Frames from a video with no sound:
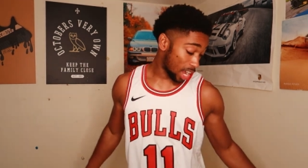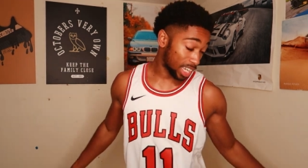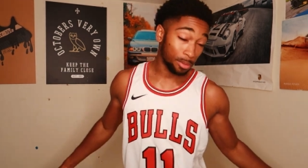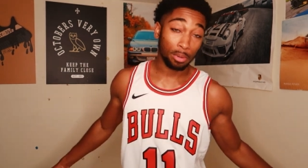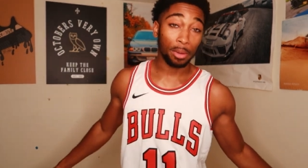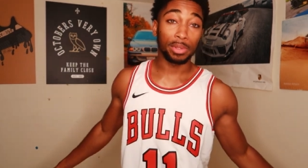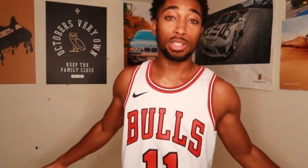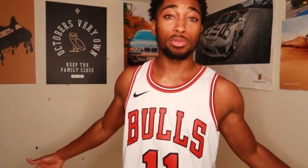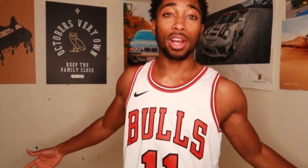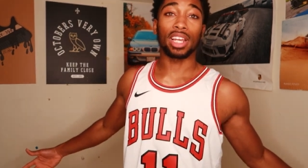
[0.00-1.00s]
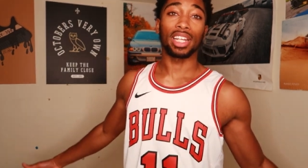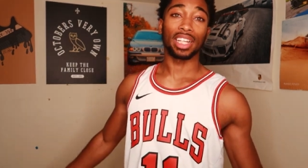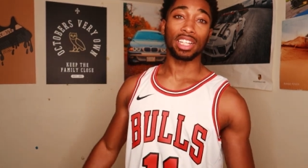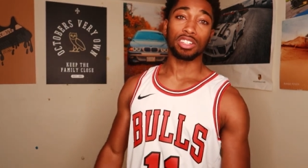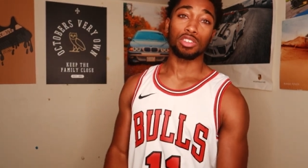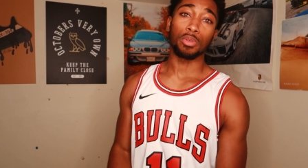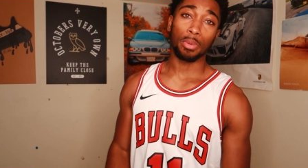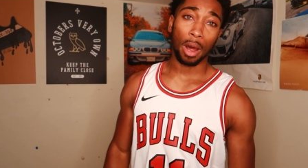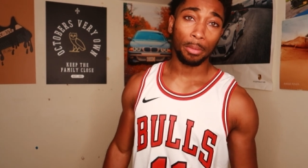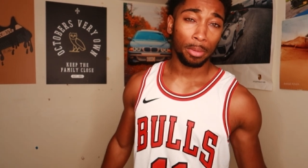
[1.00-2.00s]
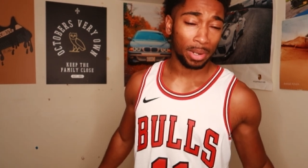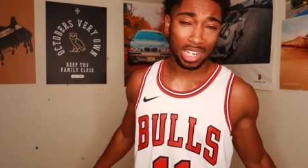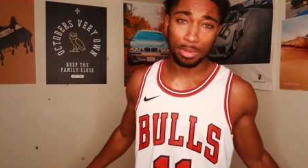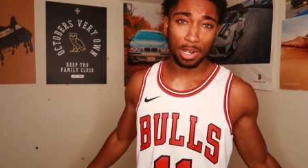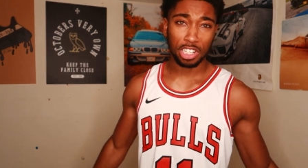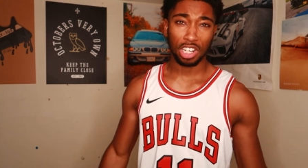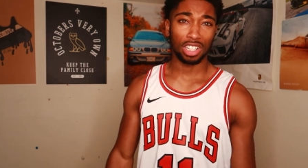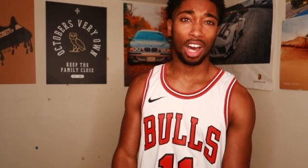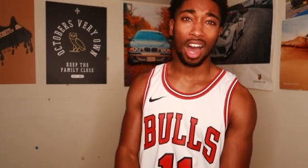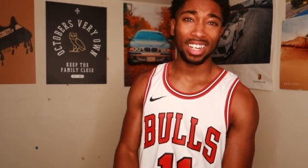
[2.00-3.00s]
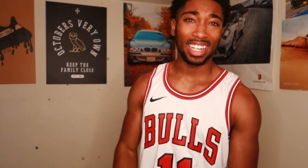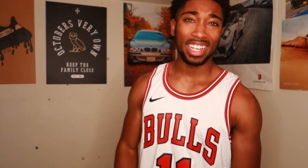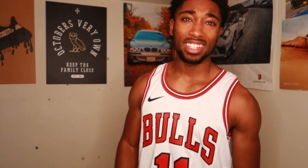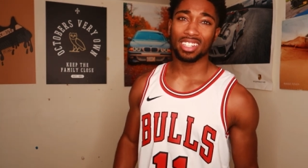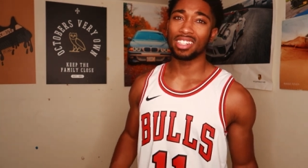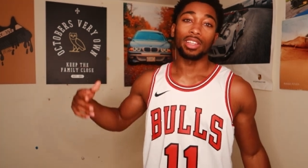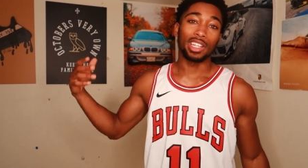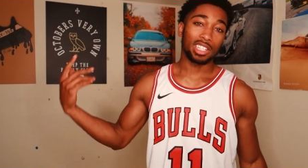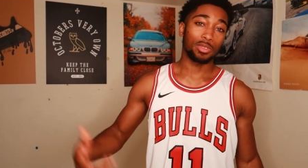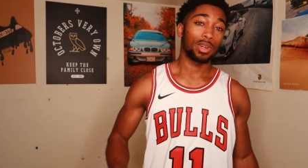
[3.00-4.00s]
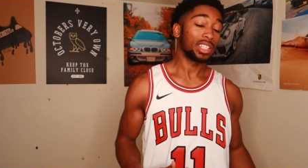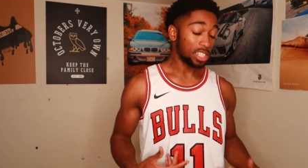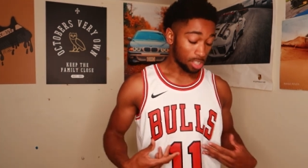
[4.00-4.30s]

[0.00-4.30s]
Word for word: i could probably just rock it like this no problem and especially on the hot days this is what